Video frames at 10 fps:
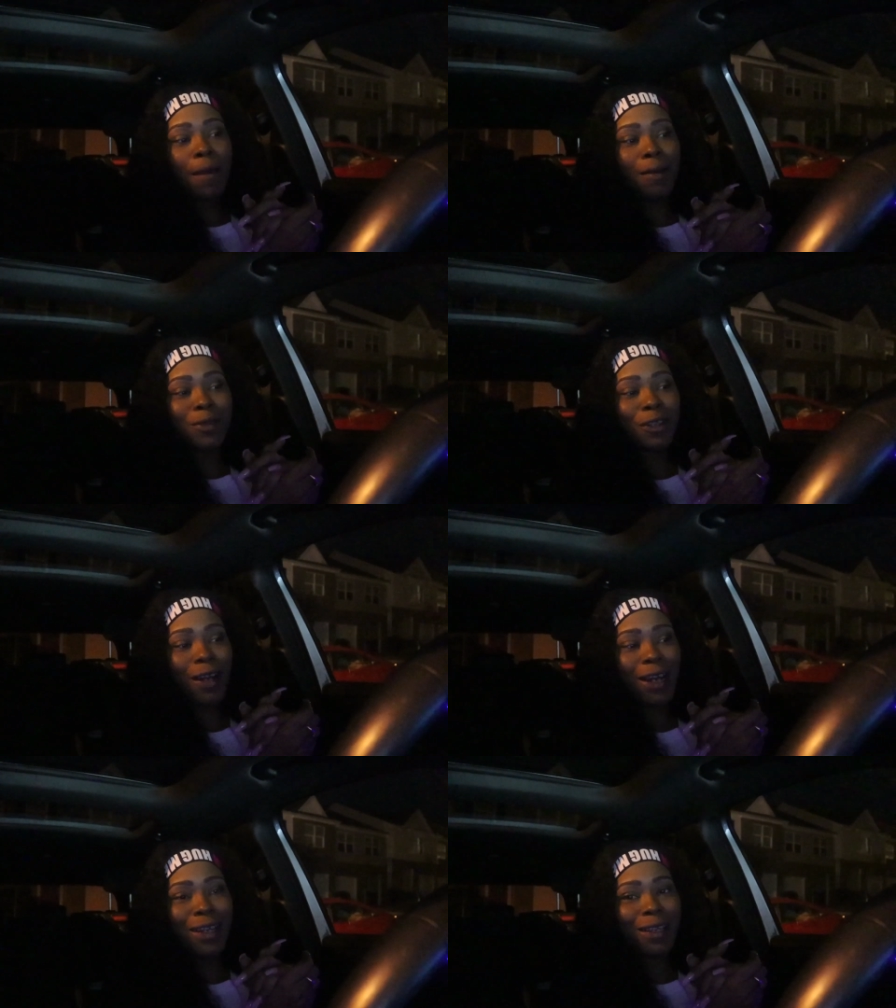I'm
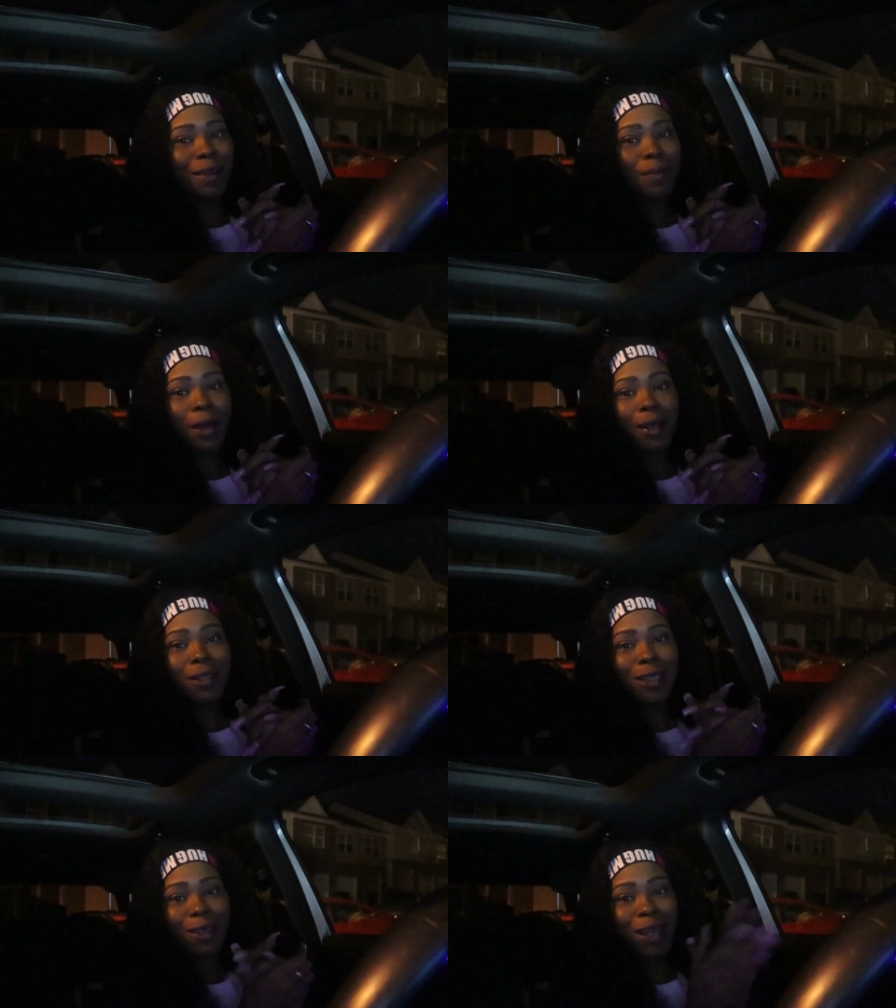trying to get
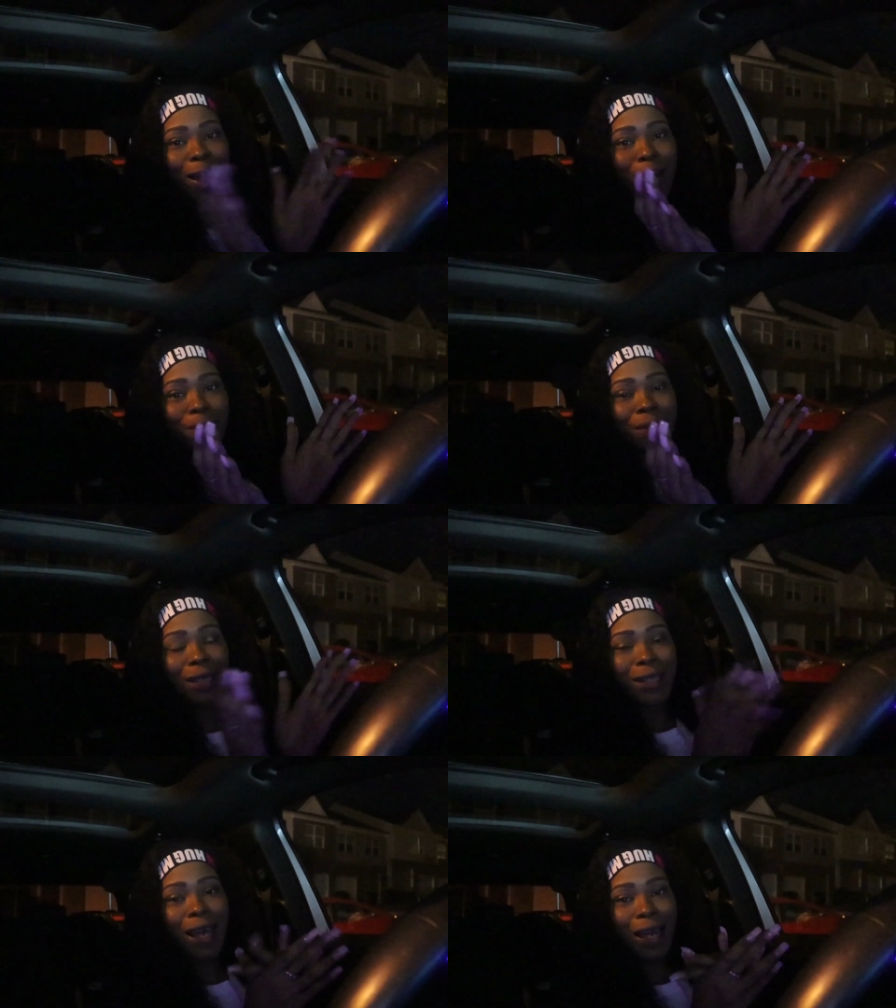better, so y'all
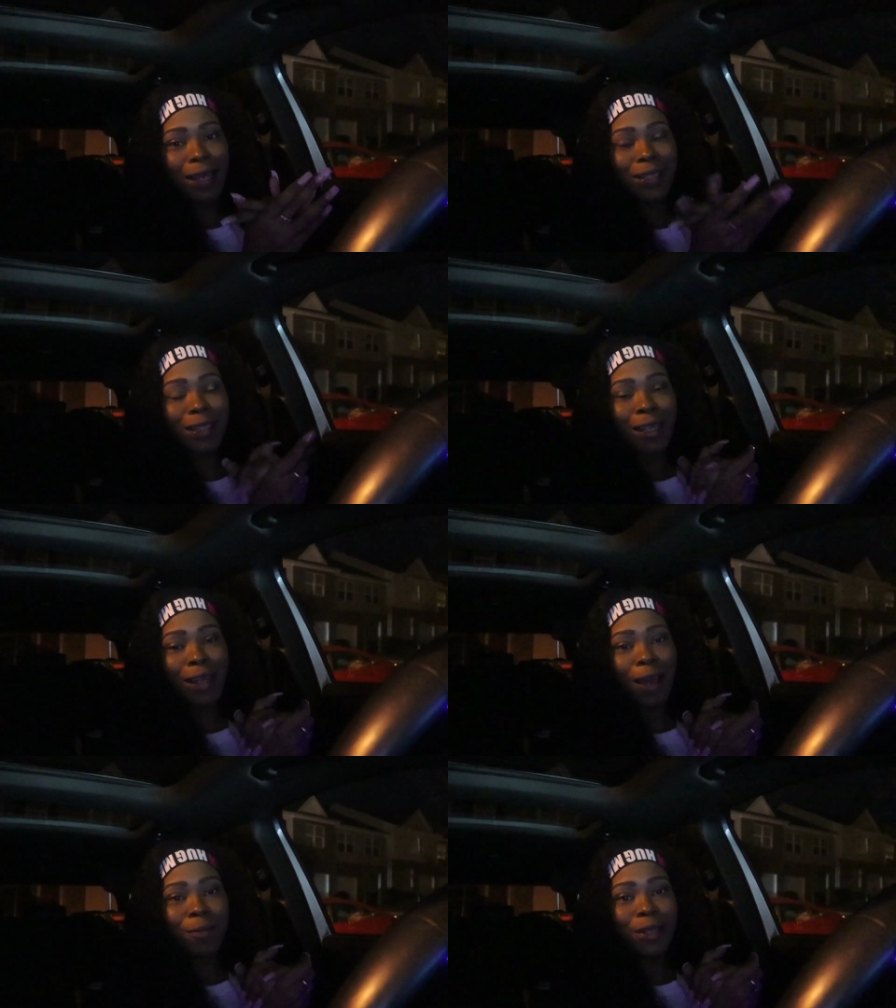be nice,
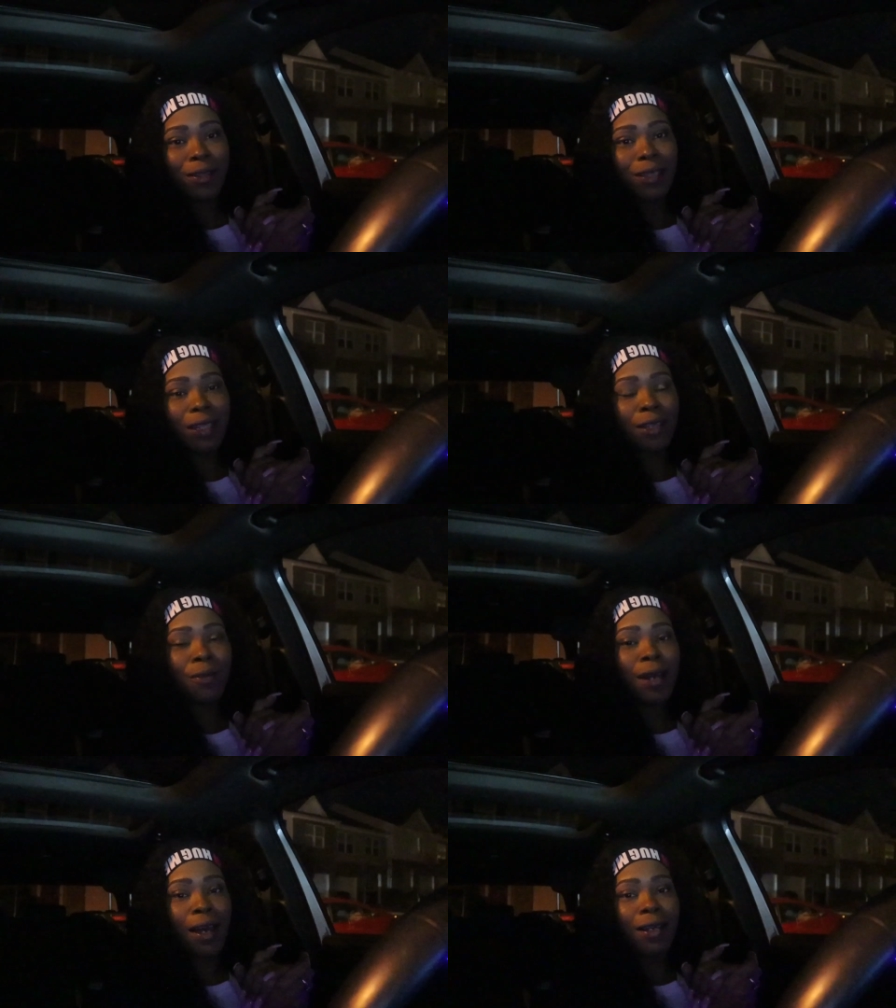and I will see
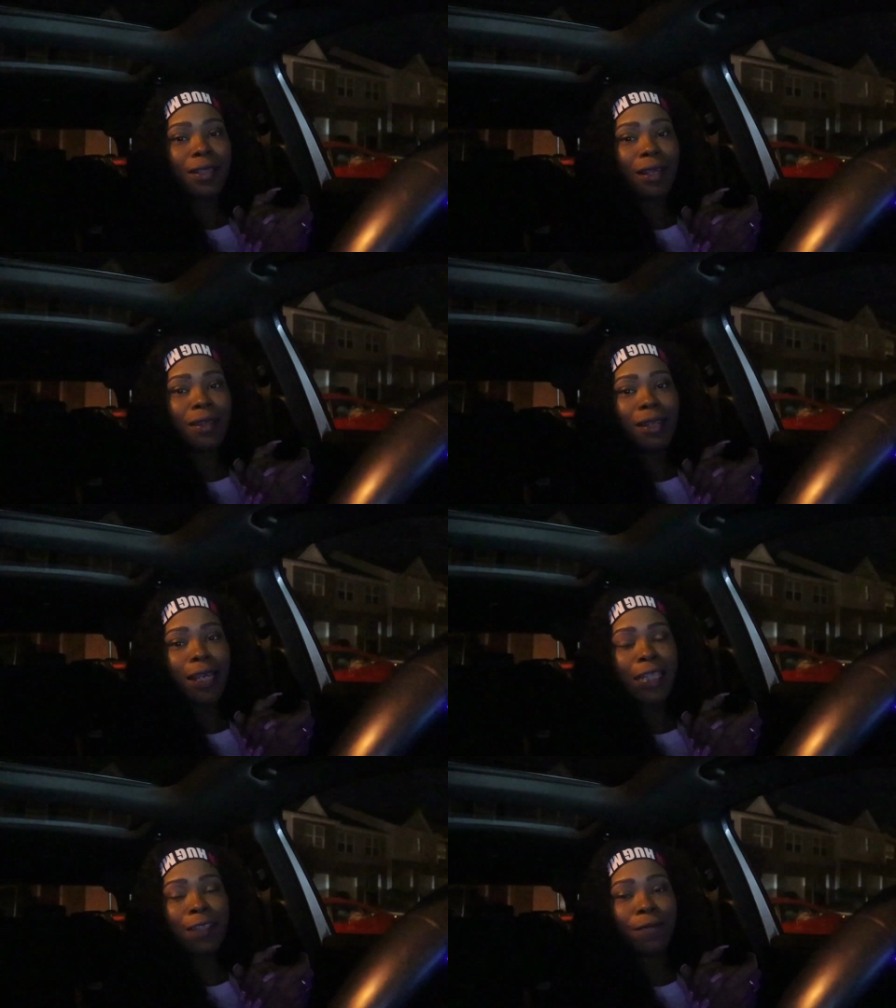you guys in the
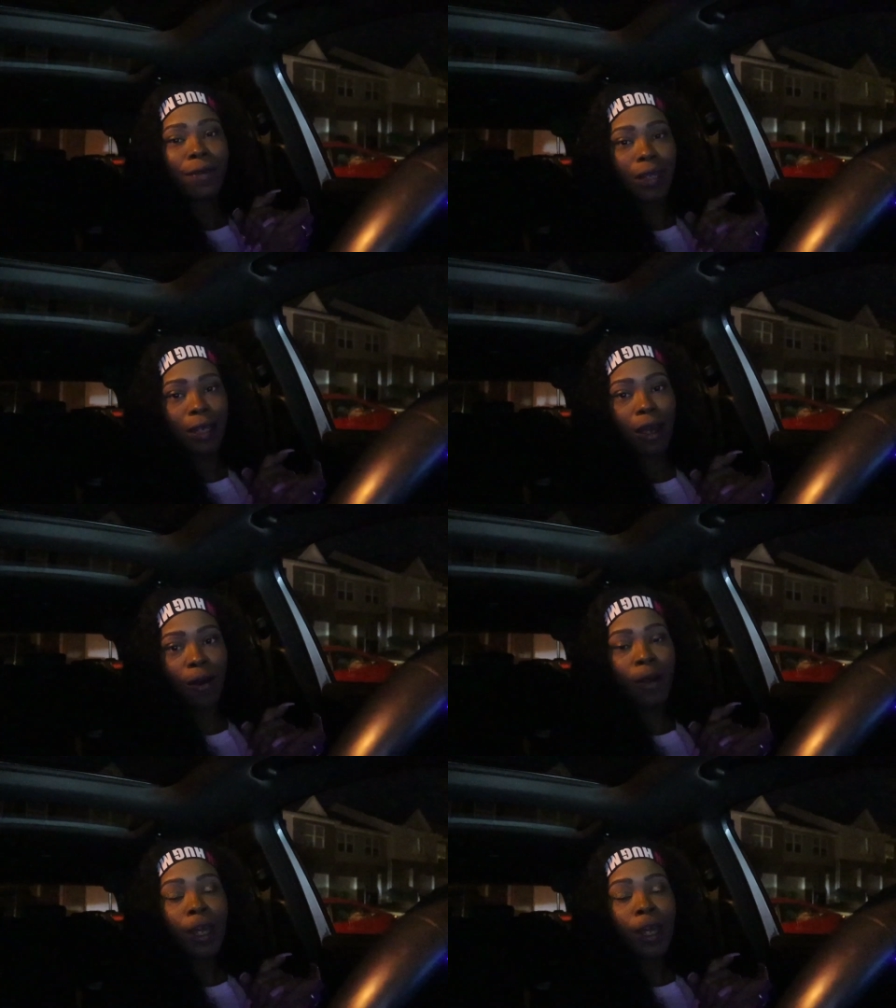next video.